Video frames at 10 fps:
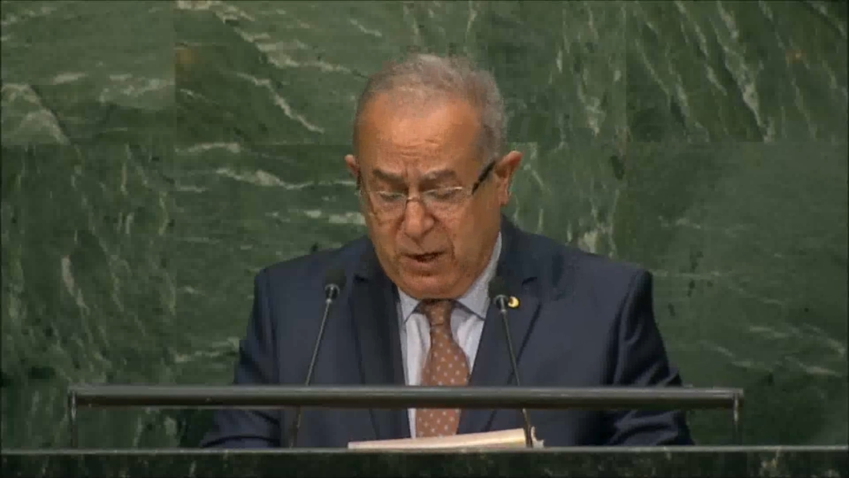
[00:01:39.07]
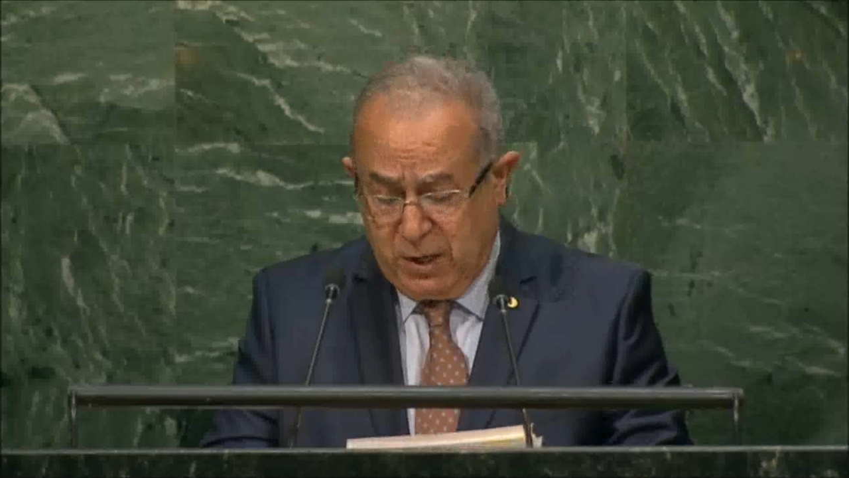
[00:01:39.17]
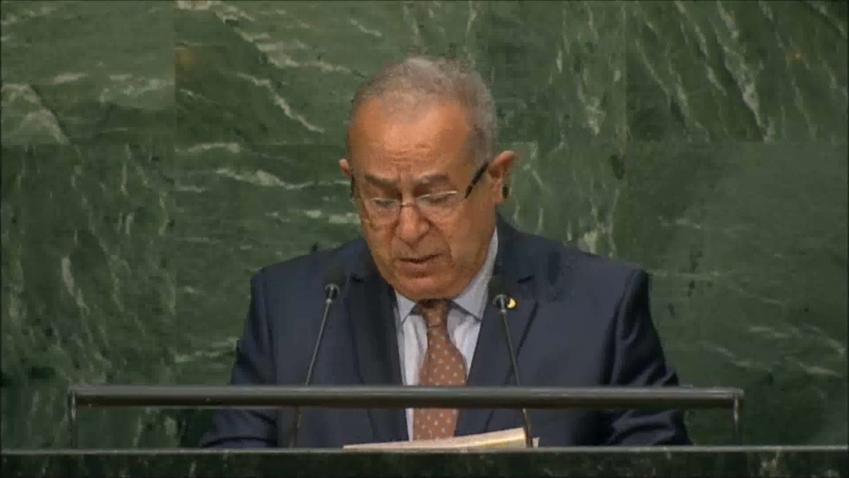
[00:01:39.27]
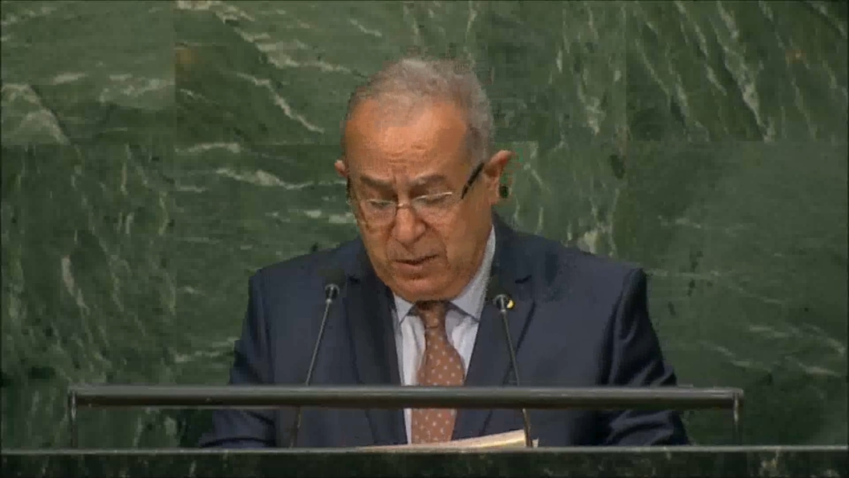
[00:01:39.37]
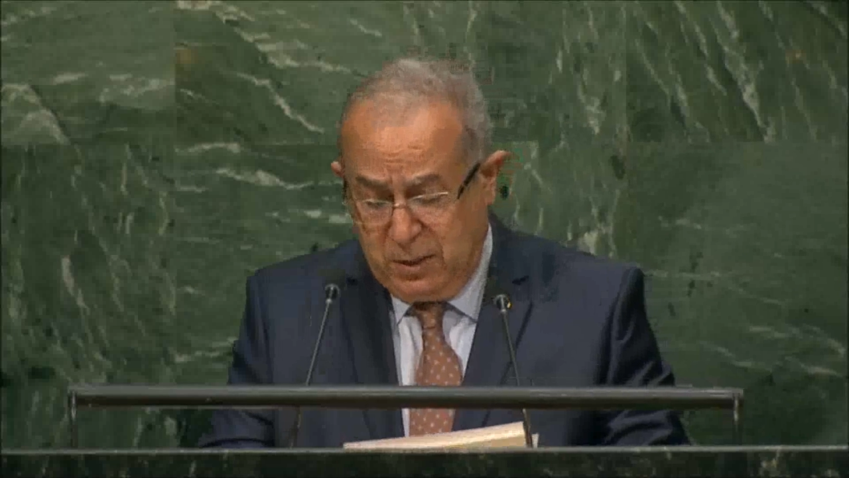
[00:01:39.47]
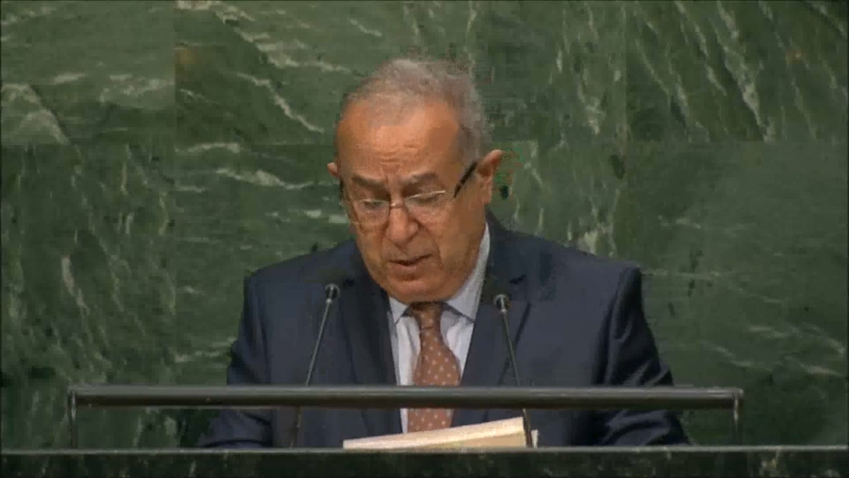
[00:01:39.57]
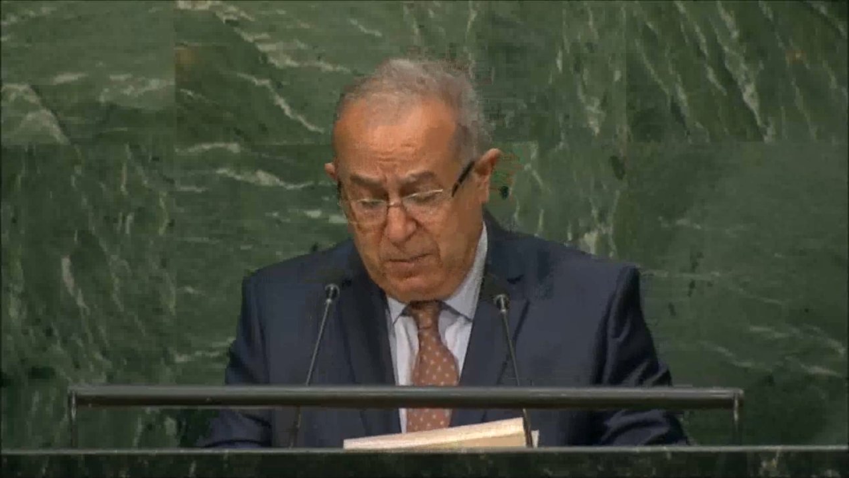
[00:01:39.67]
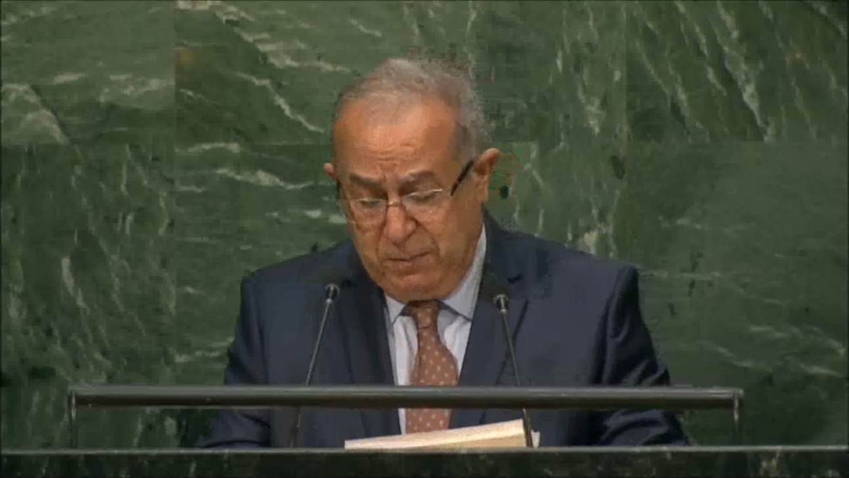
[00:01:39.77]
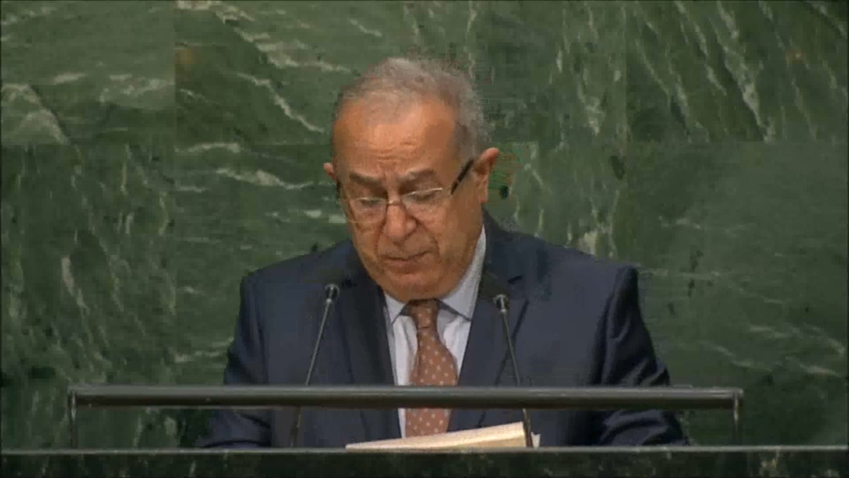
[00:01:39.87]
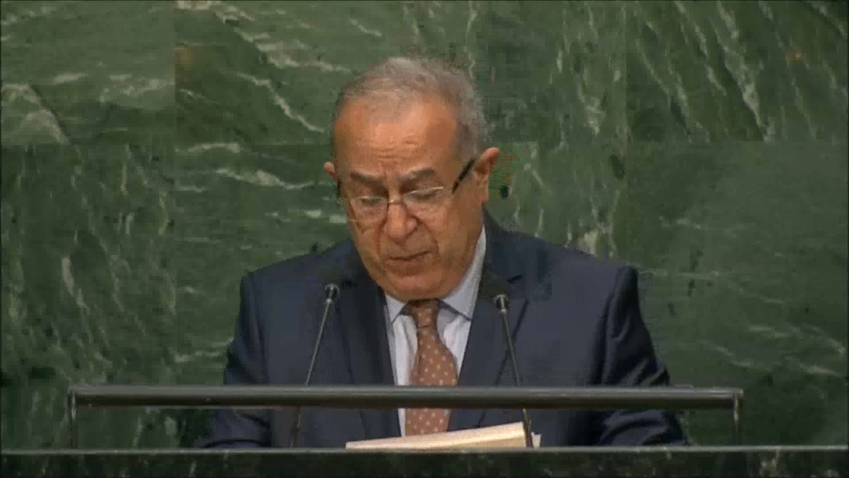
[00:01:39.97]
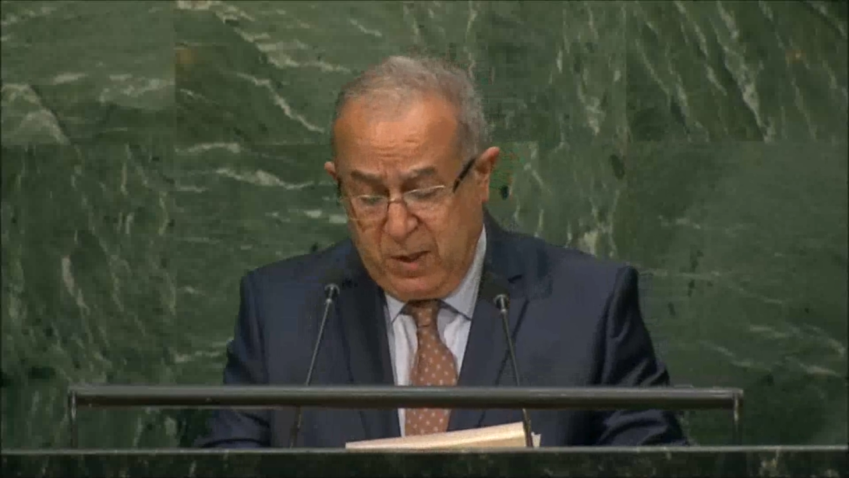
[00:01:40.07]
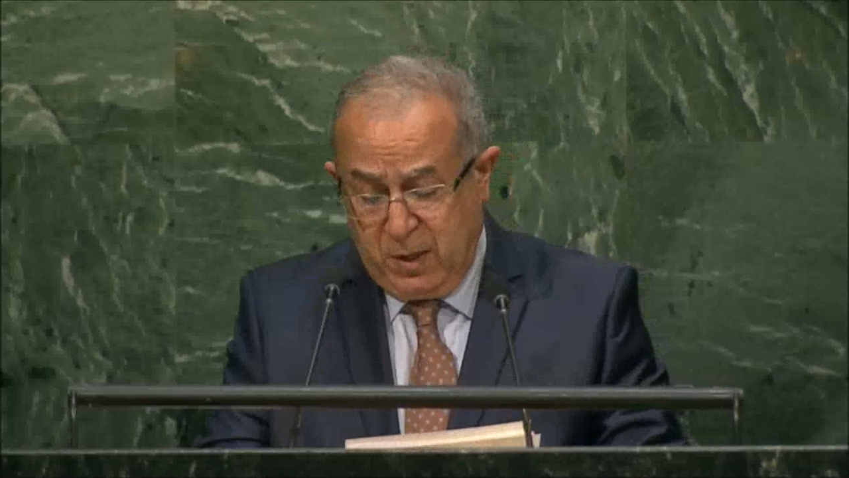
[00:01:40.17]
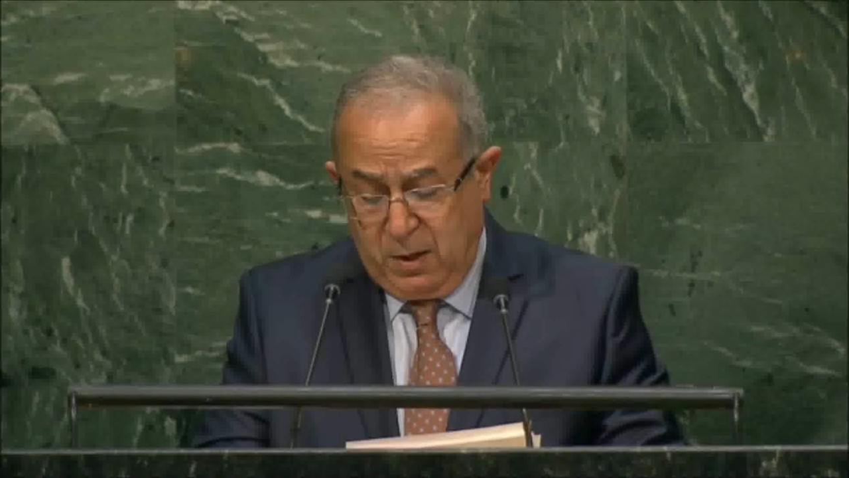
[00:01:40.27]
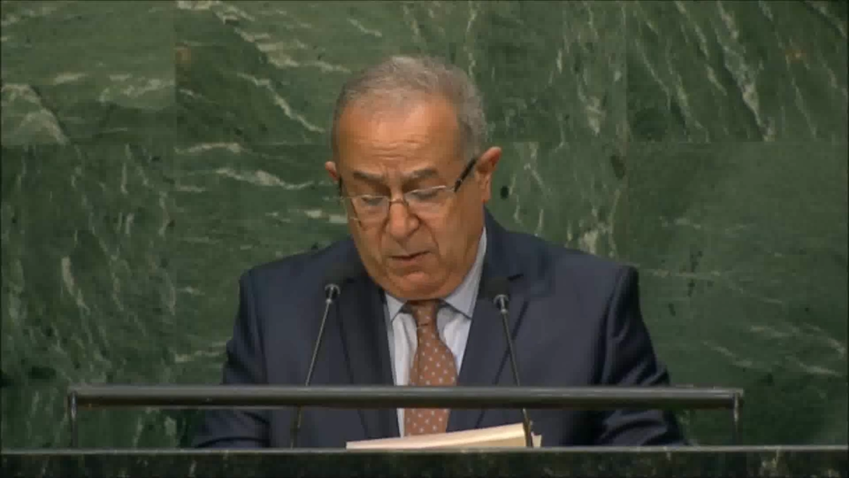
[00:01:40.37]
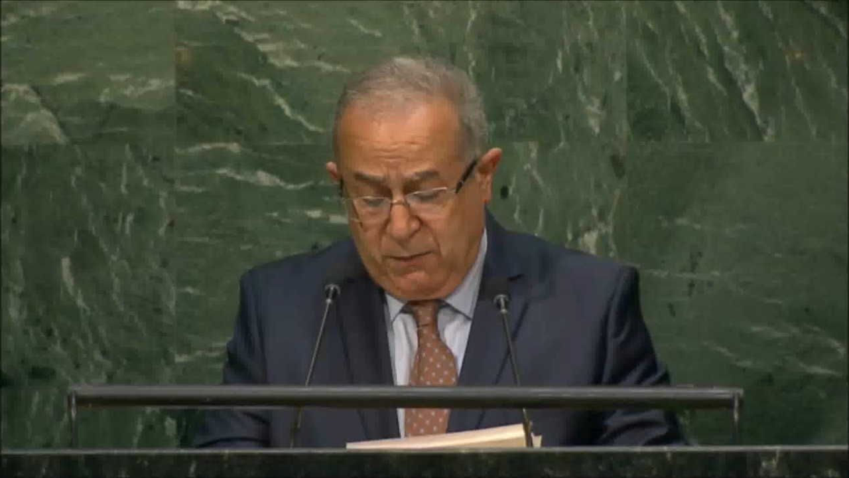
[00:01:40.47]
with their
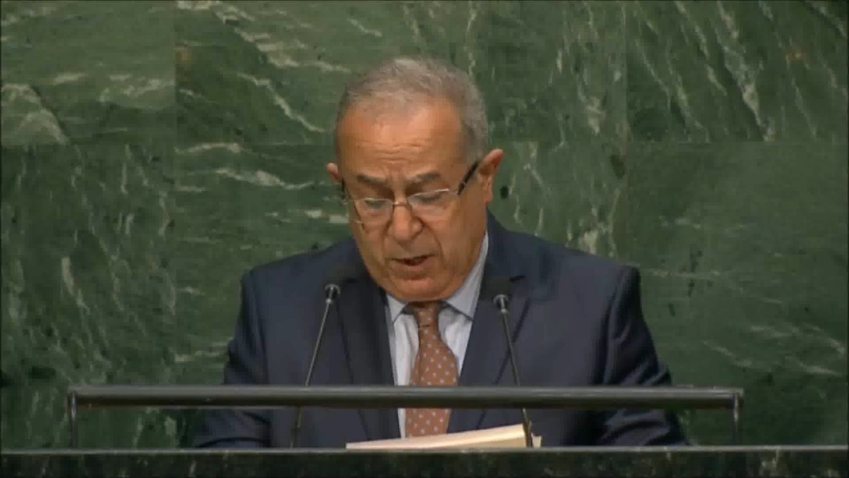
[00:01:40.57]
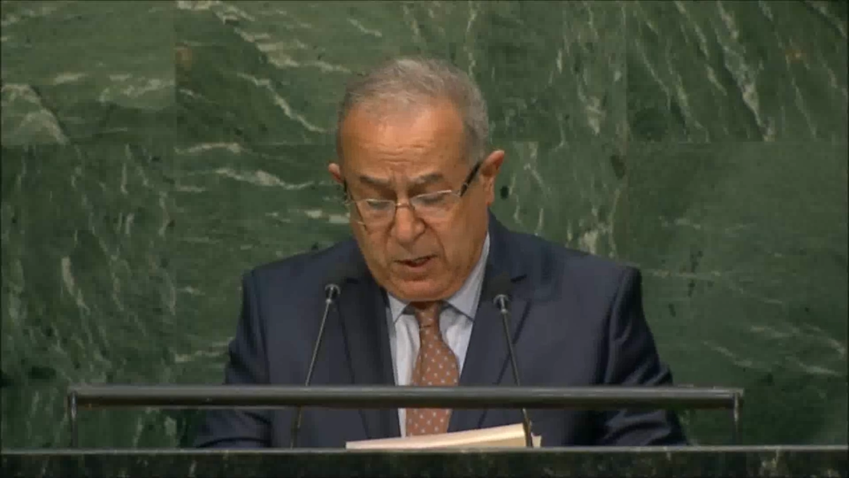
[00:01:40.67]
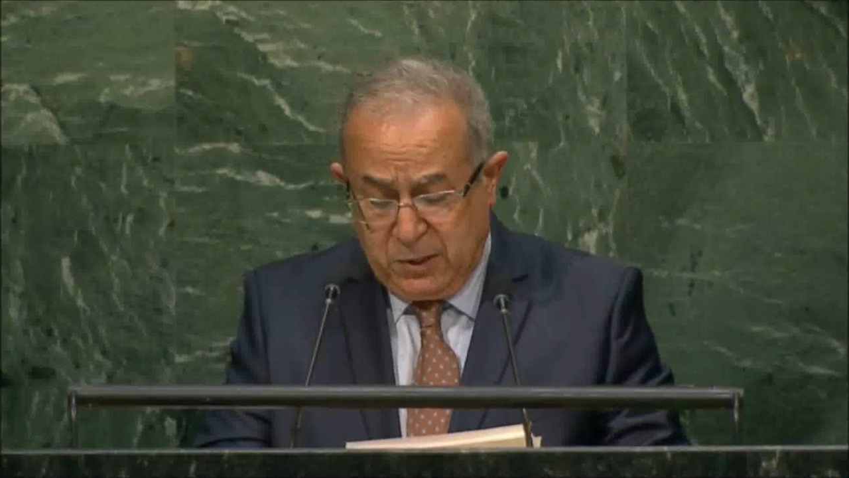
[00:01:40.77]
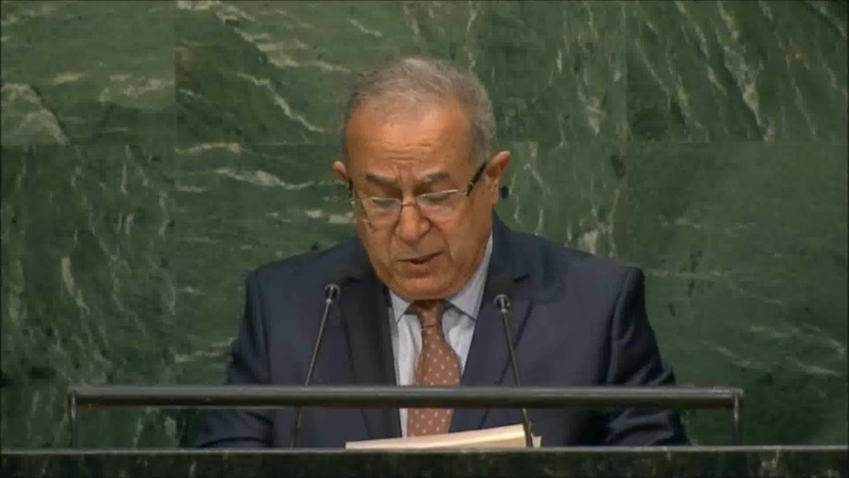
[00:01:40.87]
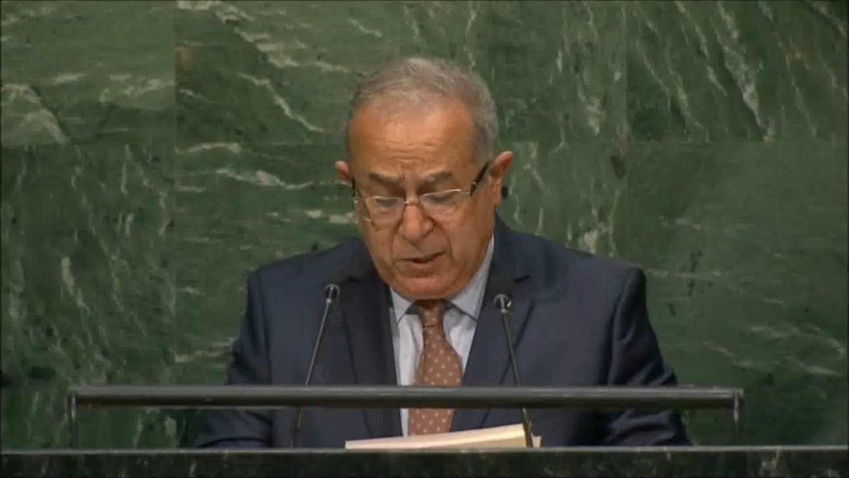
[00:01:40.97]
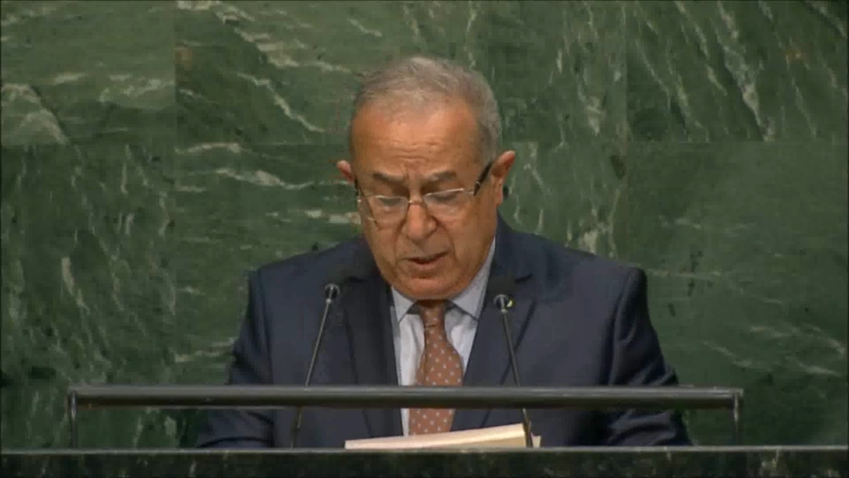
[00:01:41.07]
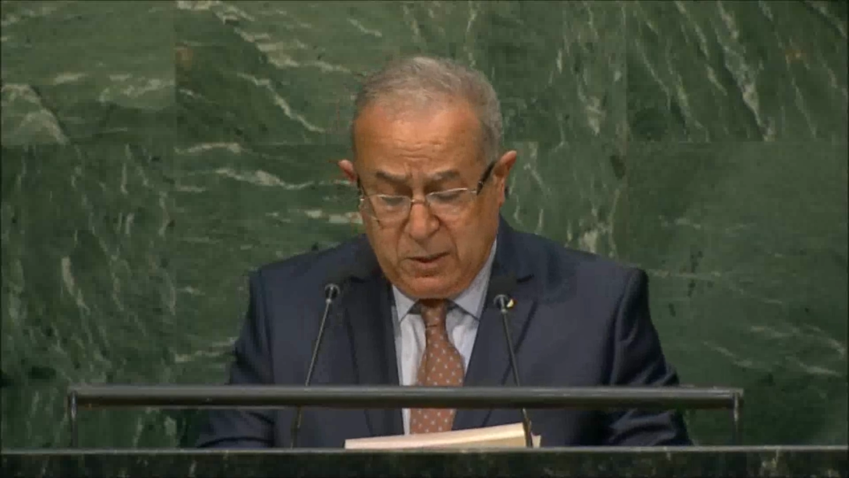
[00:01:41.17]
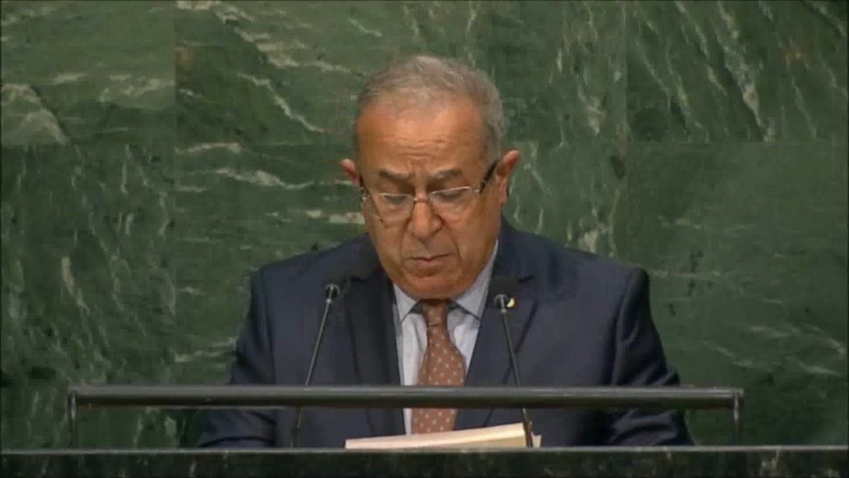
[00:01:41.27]
part of